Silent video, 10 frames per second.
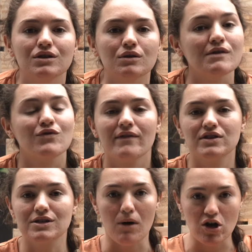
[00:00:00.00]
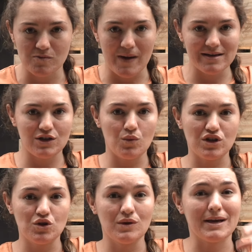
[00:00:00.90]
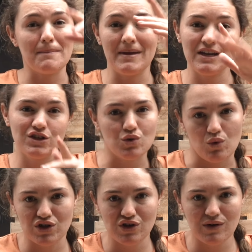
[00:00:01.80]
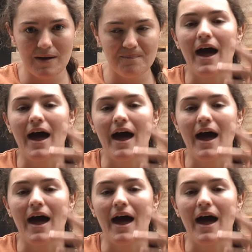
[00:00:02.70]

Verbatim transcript: too. If you have a small space that you want to do like a mini storage unit,